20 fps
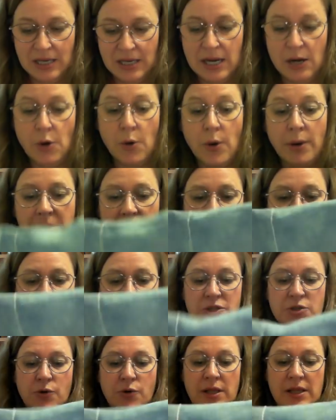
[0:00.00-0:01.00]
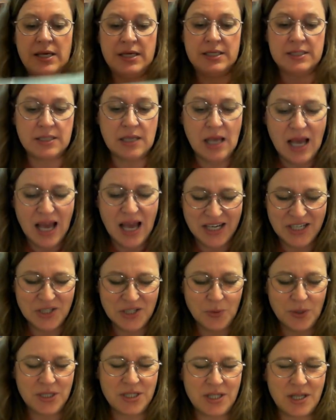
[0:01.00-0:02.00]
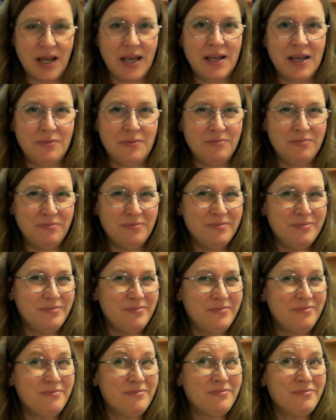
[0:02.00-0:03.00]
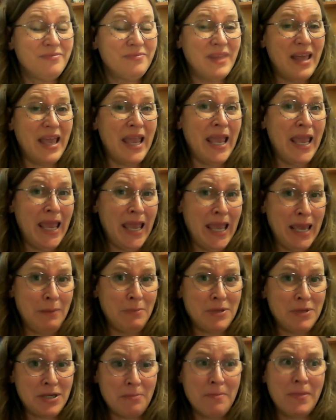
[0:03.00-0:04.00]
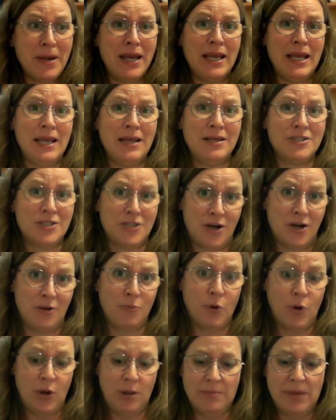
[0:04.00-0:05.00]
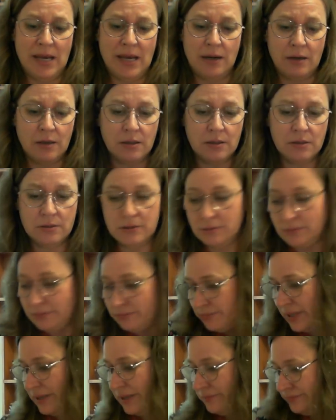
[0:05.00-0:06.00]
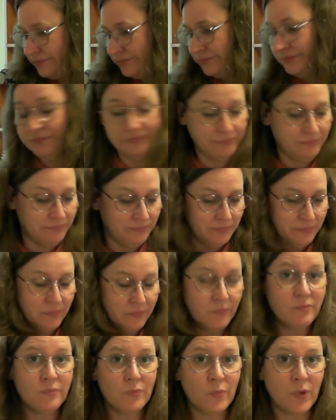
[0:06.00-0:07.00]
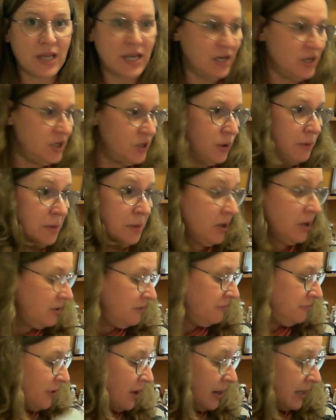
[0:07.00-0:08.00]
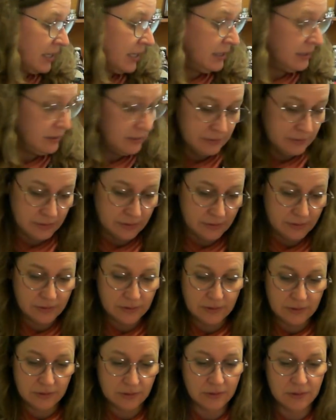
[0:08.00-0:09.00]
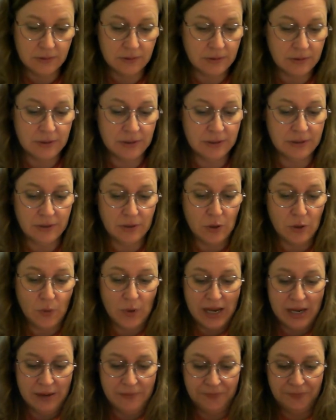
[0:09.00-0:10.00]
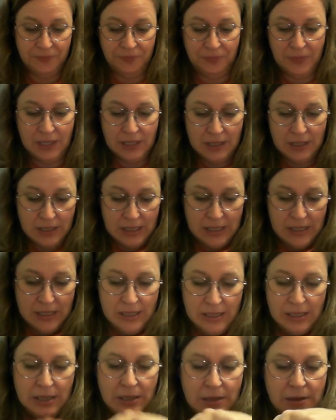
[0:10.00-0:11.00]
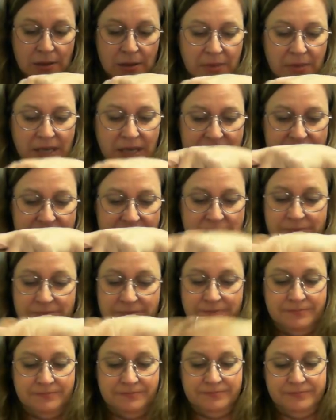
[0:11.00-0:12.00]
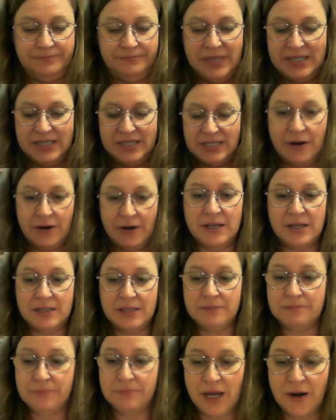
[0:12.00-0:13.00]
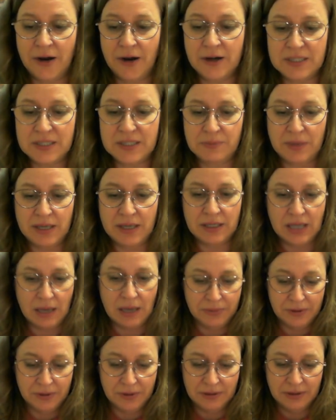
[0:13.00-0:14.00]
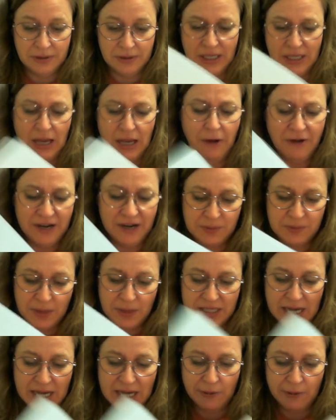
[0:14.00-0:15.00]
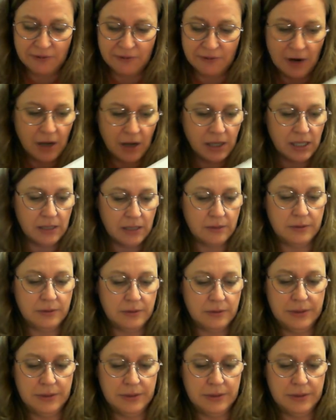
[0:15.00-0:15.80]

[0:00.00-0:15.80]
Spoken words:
I know I'm going to enjoy this. I just wish that I had aimed my start point better. But what can you do? I'm not going to frog it. No way. Because I already spent an hour frogging.